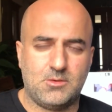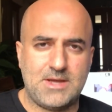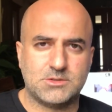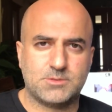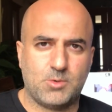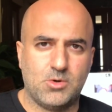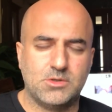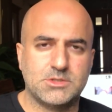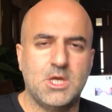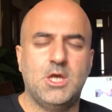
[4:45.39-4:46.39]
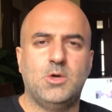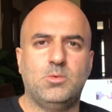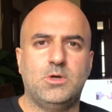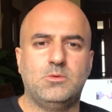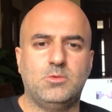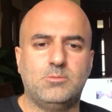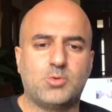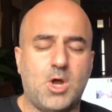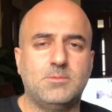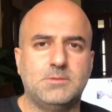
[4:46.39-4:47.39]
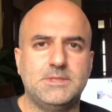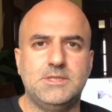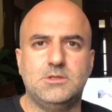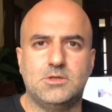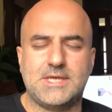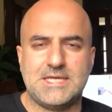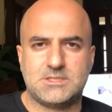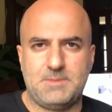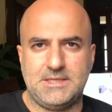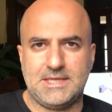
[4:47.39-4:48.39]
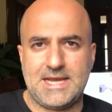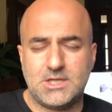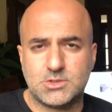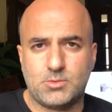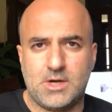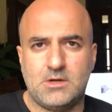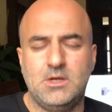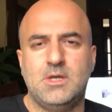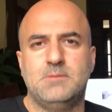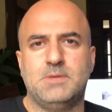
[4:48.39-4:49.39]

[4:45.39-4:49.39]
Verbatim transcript: around sports will, will probably look at spending it elsewhere